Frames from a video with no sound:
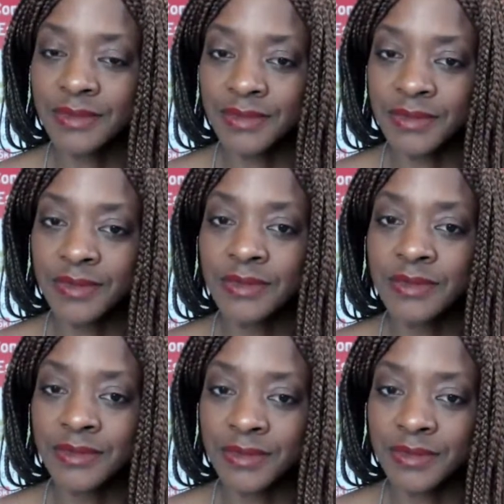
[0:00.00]

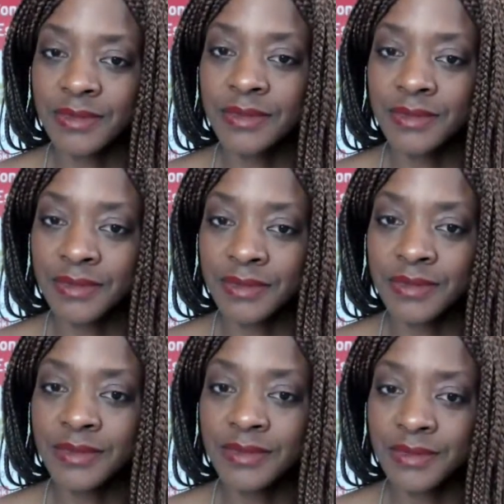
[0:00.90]

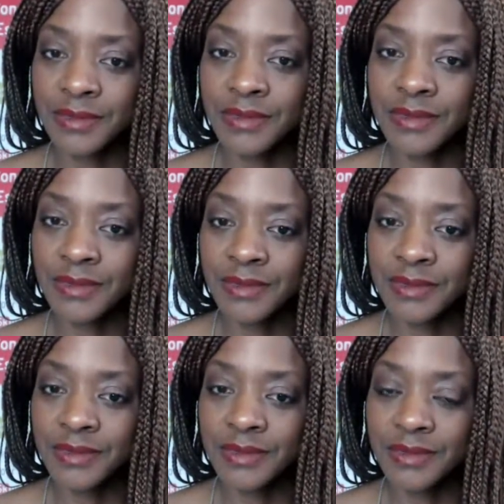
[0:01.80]

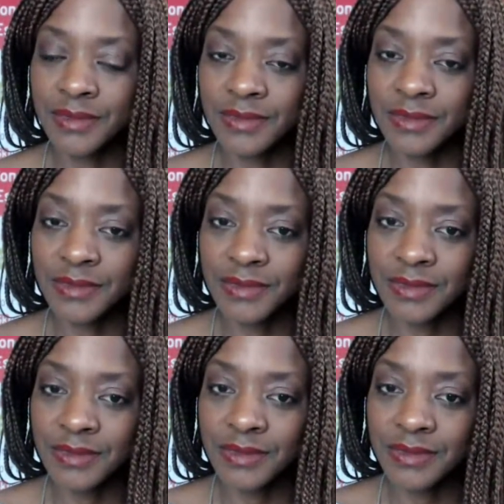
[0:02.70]

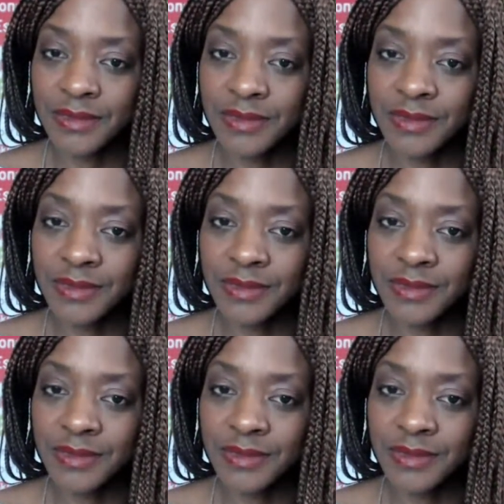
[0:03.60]
No words are spoken by the person on screen.